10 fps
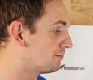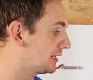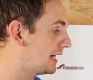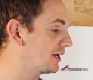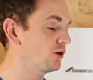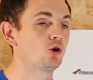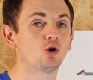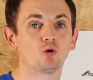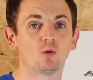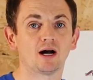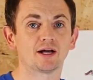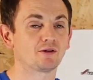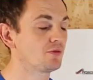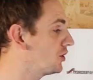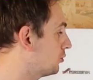in black or white
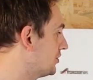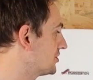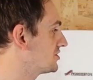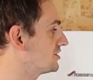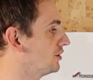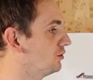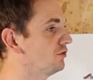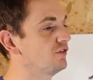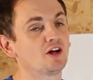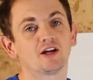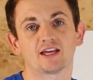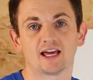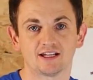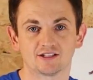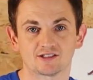with a silver
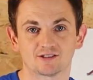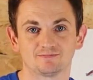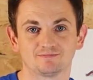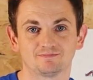case.